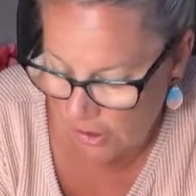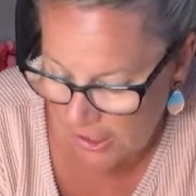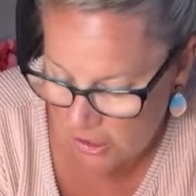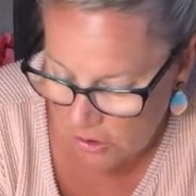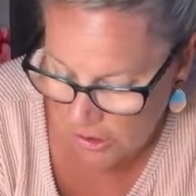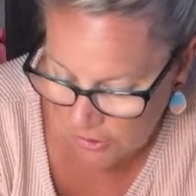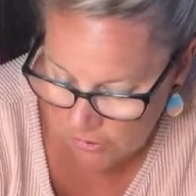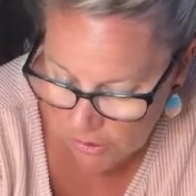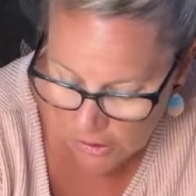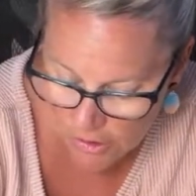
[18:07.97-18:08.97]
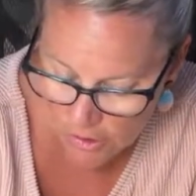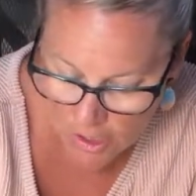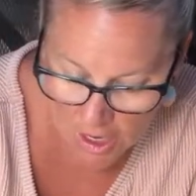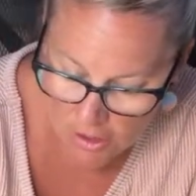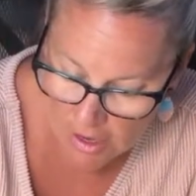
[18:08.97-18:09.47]
like you can do it, or you're
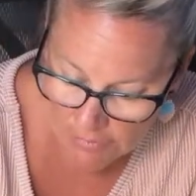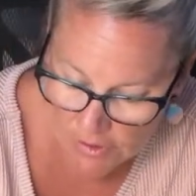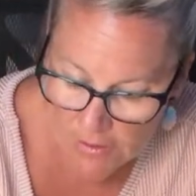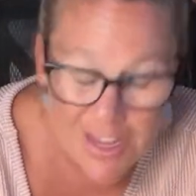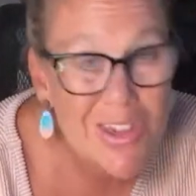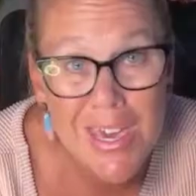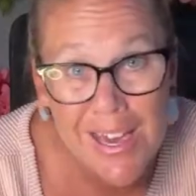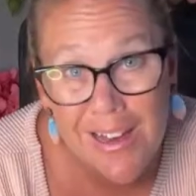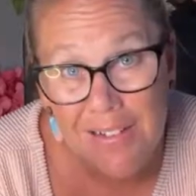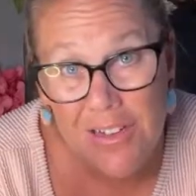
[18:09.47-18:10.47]
not crafty, that you can.